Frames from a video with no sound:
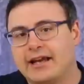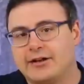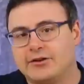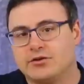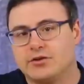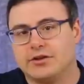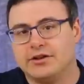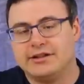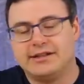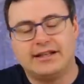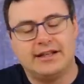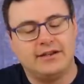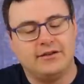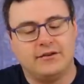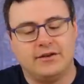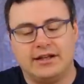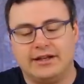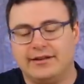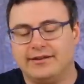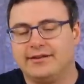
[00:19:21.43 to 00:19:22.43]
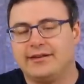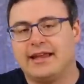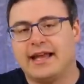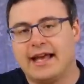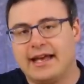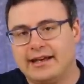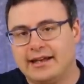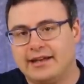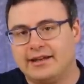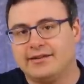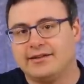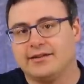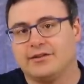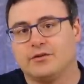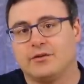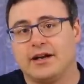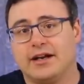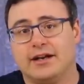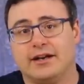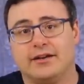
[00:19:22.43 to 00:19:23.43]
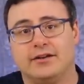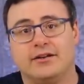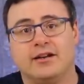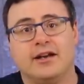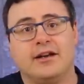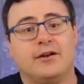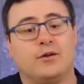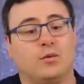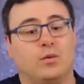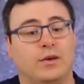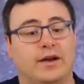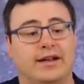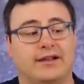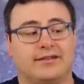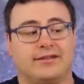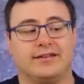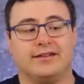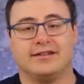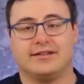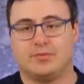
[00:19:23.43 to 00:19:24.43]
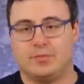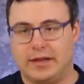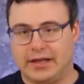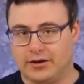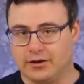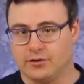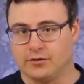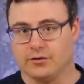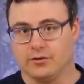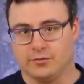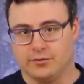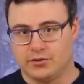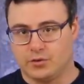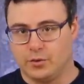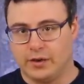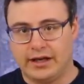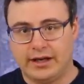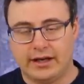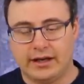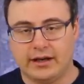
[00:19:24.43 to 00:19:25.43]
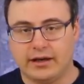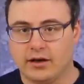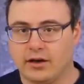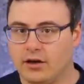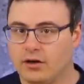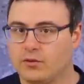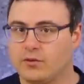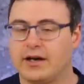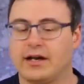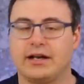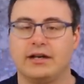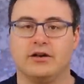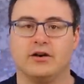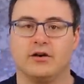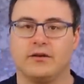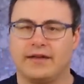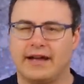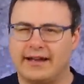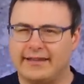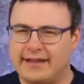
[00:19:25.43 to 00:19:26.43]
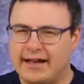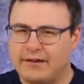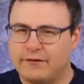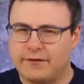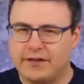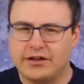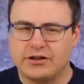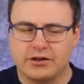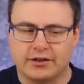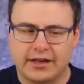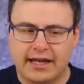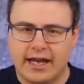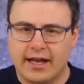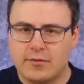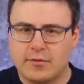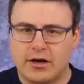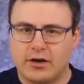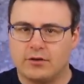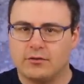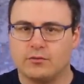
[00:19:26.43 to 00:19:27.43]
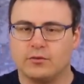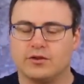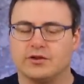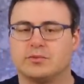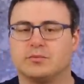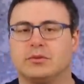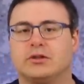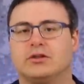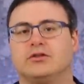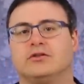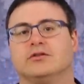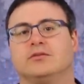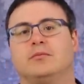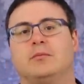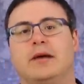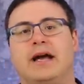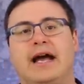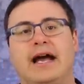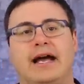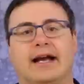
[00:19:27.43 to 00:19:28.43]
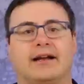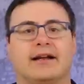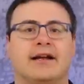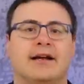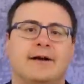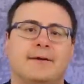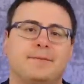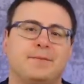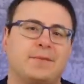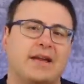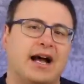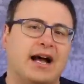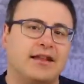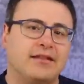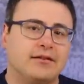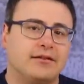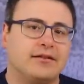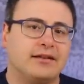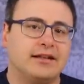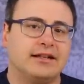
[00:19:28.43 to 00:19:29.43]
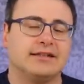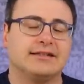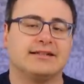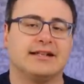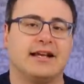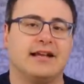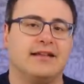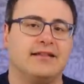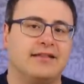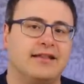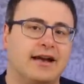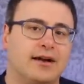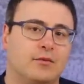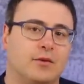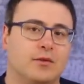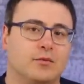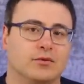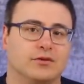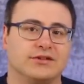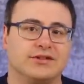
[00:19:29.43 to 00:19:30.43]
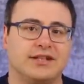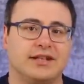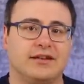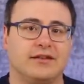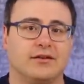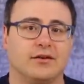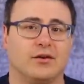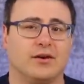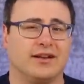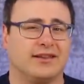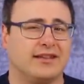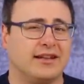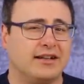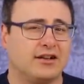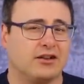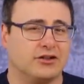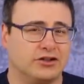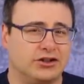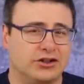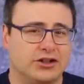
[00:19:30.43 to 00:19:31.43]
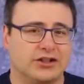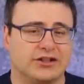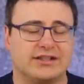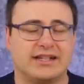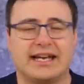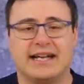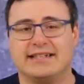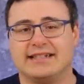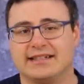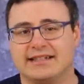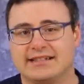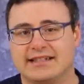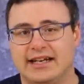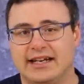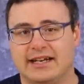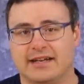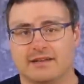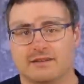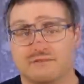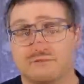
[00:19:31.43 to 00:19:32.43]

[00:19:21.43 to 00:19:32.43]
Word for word: Android T Vs get integrated with the speaker groups. We already know that. That feature came out and was pulled back. Other things that we will see, though, I think are just as exciting.